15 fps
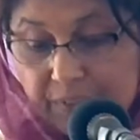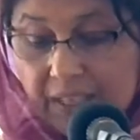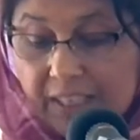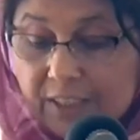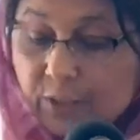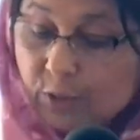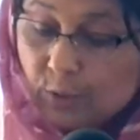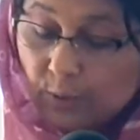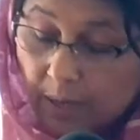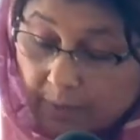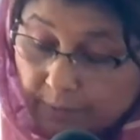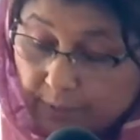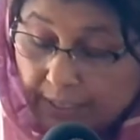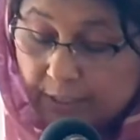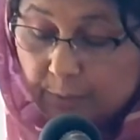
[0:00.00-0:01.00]
is to
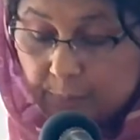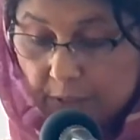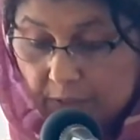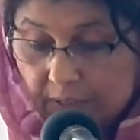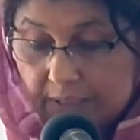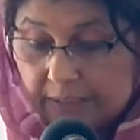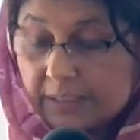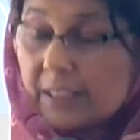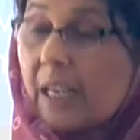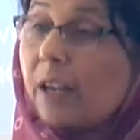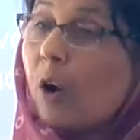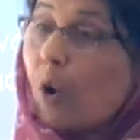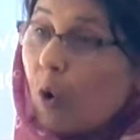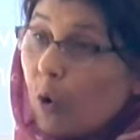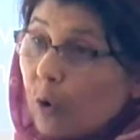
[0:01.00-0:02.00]
experience
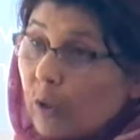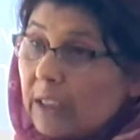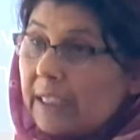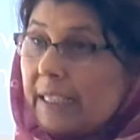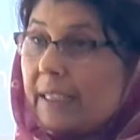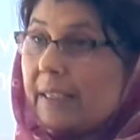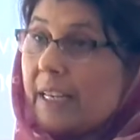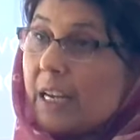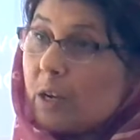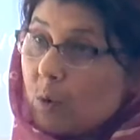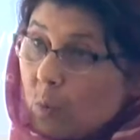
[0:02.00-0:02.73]
wholly